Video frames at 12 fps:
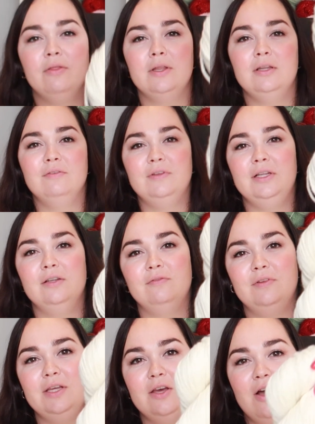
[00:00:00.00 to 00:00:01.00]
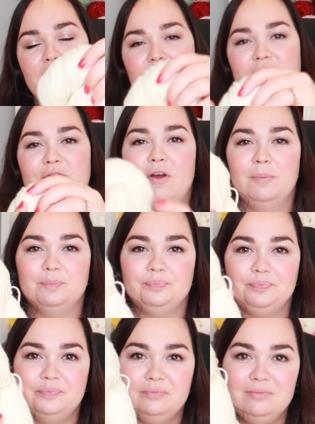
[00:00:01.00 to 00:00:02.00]
the lovely yarn from
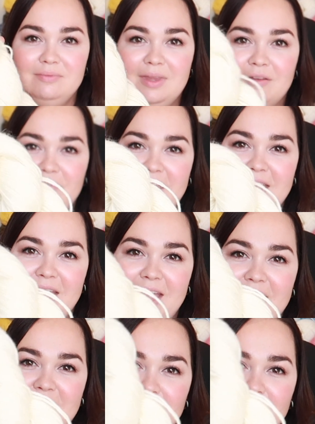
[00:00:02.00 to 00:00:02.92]
Vicky